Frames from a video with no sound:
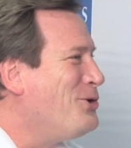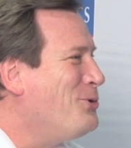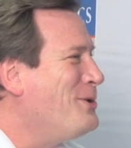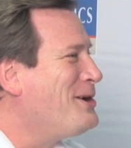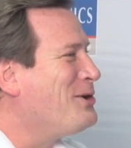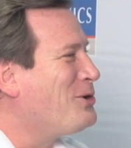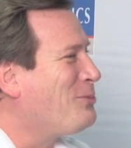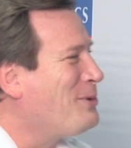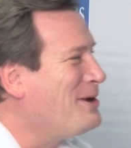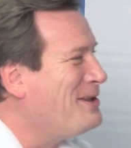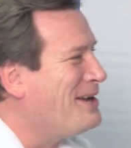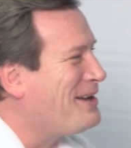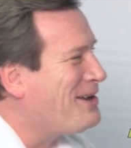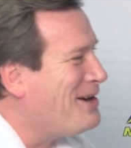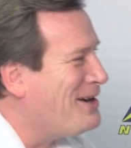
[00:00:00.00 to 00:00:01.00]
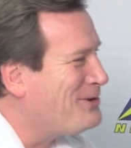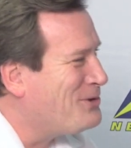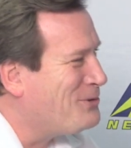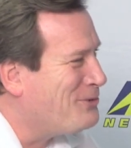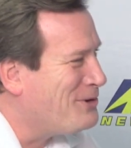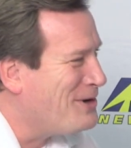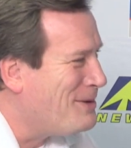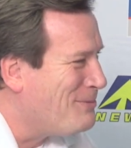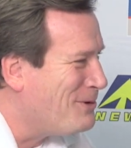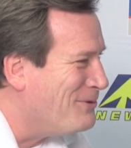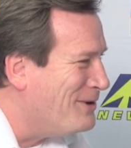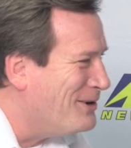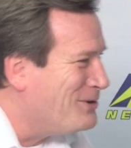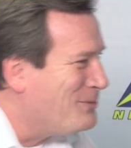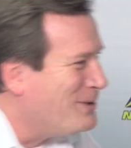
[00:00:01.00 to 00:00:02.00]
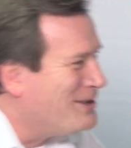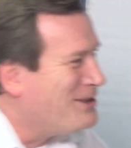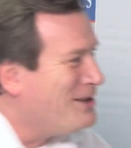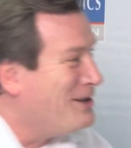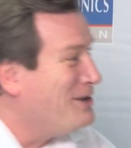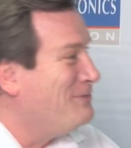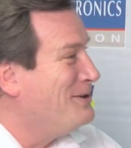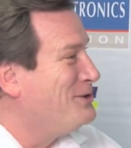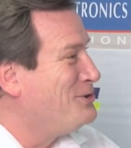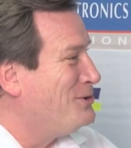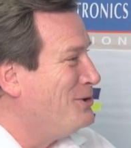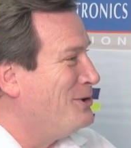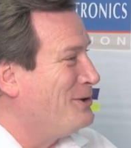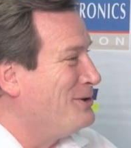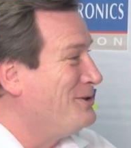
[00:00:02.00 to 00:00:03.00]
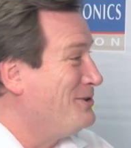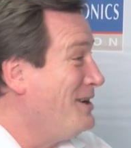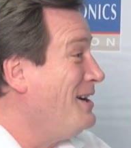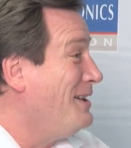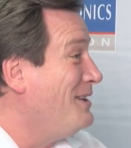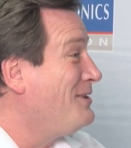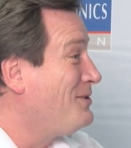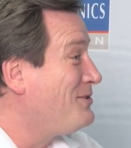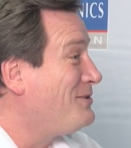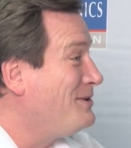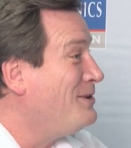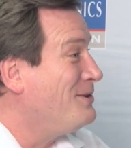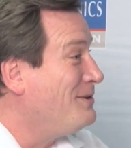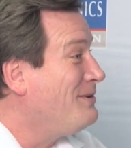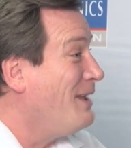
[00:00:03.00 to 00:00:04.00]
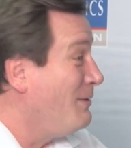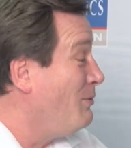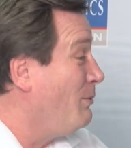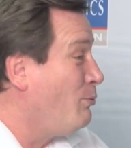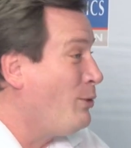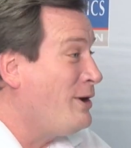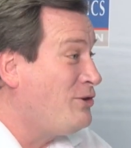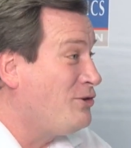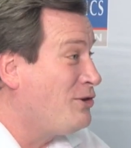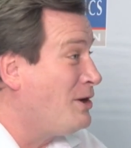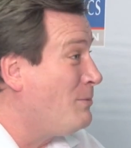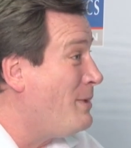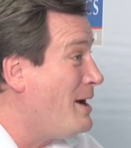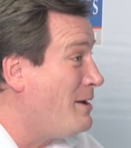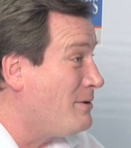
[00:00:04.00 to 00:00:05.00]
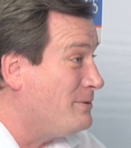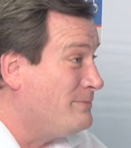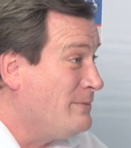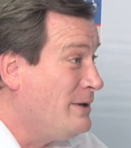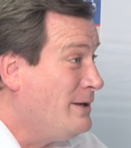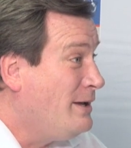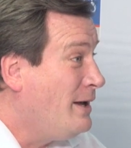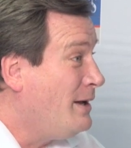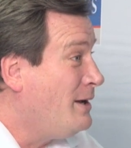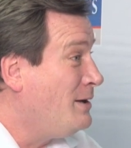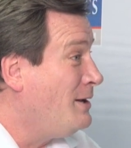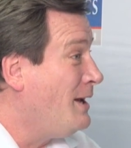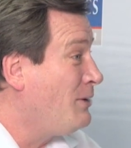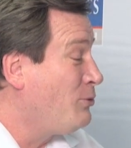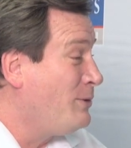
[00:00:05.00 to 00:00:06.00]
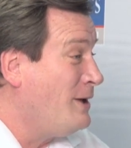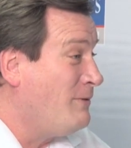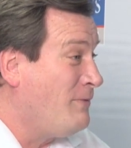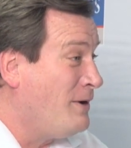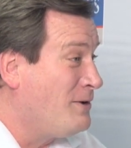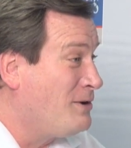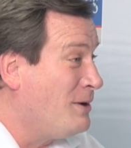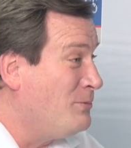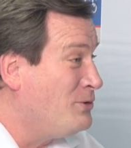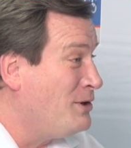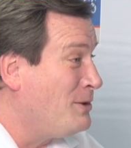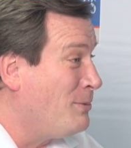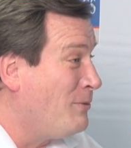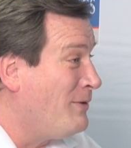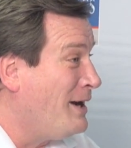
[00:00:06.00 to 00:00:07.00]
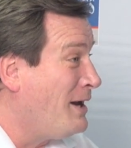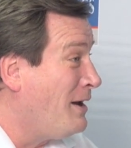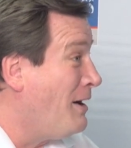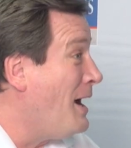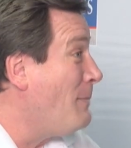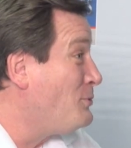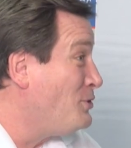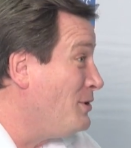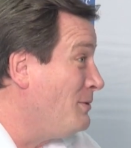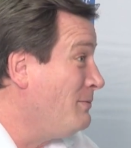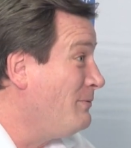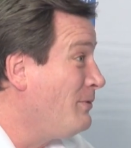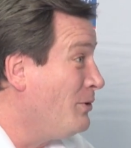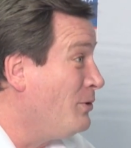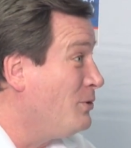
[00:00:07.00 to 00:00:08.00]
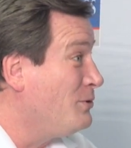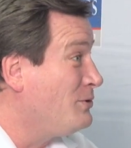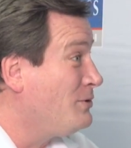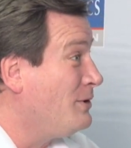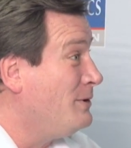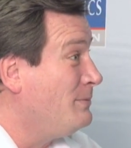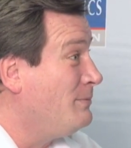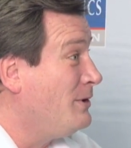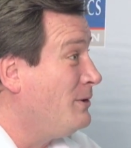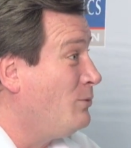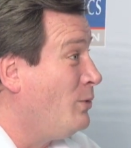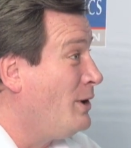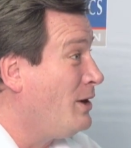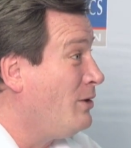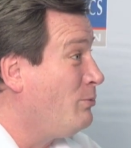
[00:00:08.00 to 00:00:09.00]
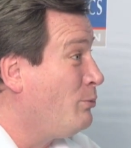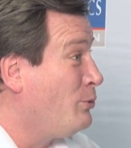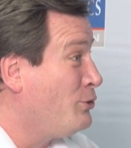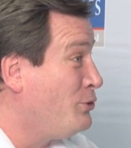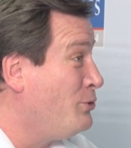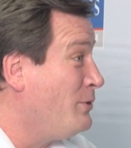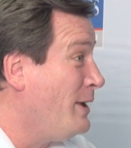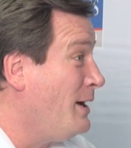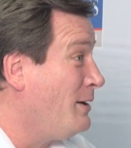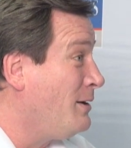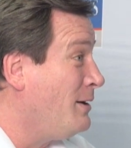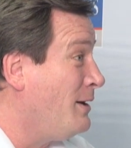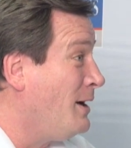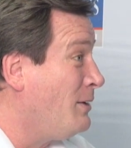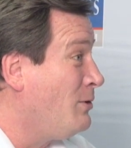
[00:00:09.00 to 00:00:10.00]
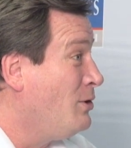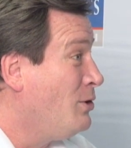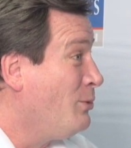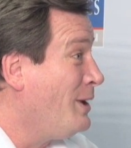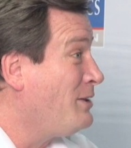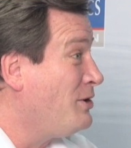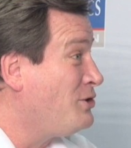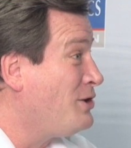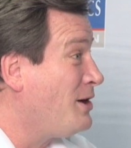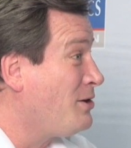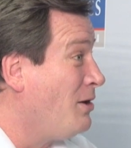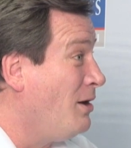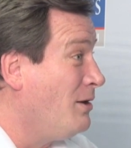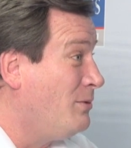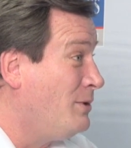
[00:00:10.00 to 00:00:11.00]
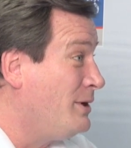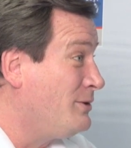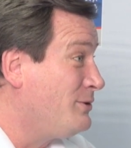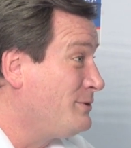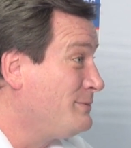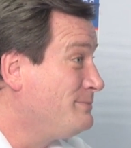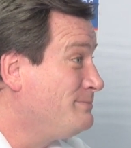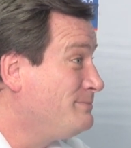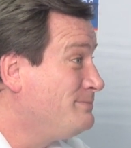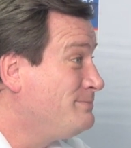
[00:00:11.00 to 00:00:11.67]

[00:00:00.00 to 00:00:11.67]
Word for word: so we can spread that cost over a number of go. us. But the individual owners, yeah, that's mm-hmm. you know, uh, price is going to matter, and that's where that fund comes in to provide an option for those um, that want to pursue that and not write the check all at once.